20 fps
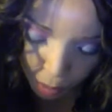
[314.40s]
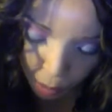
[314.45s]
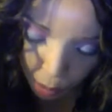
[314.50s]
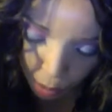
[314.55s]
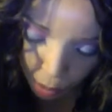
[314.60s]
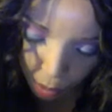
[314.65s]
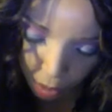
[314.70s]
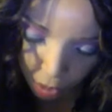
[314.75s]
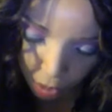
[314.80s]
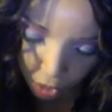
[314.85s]

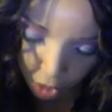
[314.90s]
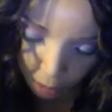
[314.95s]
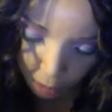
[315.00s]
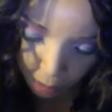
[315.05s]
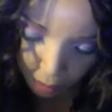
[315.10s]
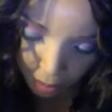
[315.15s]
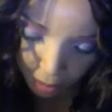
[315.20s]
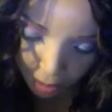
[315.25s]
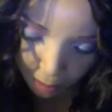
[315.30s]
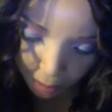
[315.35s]

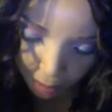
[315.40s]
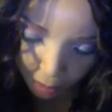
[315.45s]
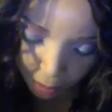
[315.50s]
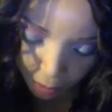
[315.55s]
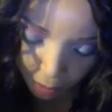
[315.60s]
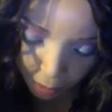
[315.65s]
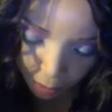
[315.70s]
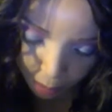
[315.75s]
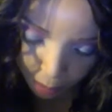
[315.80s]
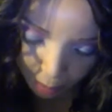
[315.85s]
Worship
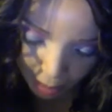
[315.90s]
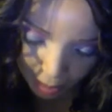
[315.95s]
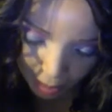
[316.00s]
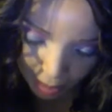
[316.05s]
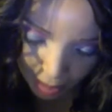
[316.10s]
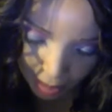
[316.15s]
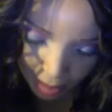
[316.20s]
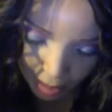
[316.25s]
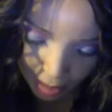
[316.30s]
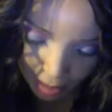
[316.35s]
him who
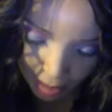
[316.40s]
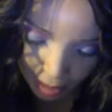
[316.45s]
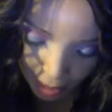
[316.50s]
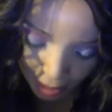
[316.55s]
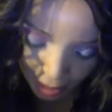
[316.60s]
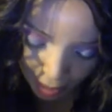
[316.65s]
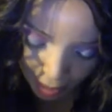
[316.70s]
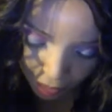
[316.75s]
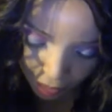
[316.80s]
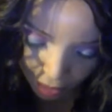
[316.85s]
made the
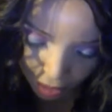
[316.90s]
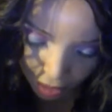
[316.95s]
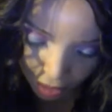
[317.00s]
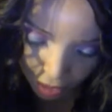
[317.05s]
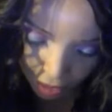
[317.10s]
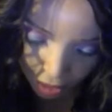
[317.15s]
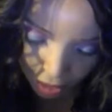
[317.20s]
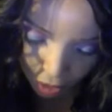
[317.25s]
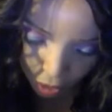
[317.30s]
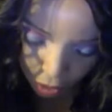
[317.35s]

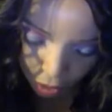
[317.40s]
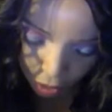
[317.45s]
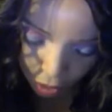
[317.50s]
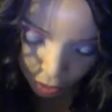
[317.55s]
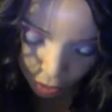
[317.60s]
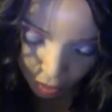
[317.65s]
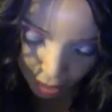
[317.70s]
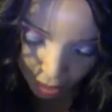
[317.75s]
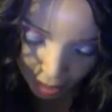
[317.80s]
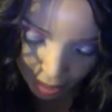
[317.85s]
heavens, the
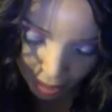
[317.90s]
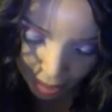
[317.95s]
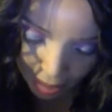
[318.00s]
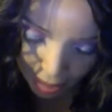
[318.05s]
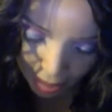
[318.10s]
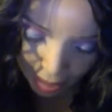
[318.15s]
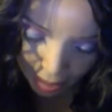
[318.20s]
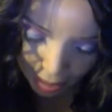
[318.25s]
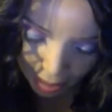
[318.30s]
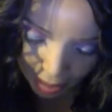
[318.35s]
earth, and
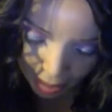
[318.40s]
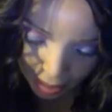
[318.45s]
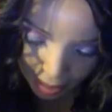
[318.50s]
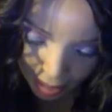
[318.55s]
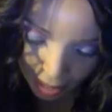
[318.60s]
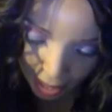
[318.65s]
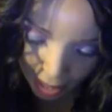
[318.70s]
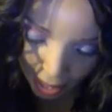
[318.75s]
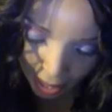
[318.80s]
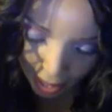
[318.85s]
the
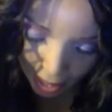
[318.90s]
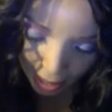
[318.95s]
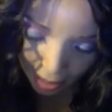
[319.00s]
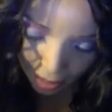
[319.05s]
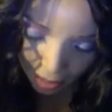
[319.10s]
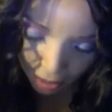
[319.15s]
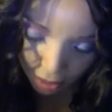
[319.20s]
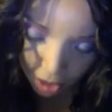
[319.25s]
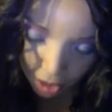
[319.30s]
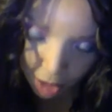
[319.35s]
sea,
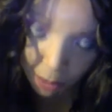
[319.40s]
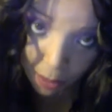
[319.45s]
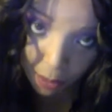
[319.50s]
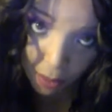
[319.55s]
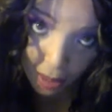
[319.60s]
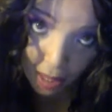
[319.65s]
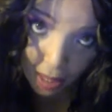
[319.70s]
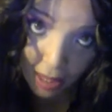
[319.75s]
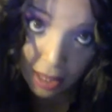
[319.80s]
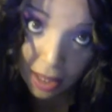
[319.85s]
and the
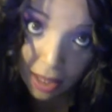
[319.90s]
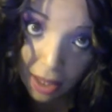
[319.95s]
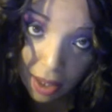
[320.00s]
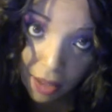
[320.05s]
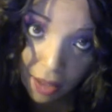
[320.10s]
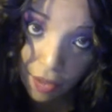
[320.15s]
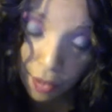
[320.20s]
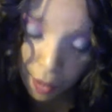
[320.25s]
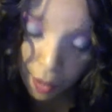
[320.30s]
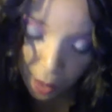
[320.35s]
springs
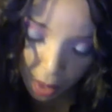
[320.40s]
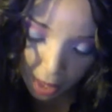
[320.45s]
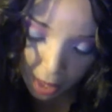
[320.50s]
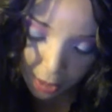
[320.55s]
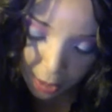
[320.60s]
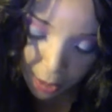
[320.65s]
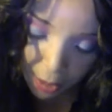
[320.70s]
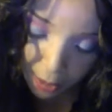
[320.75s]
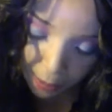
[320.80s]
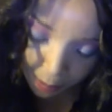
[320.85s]
of
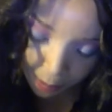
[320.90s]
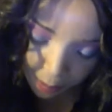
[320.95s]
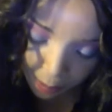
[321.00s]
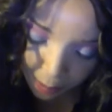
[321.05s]
water."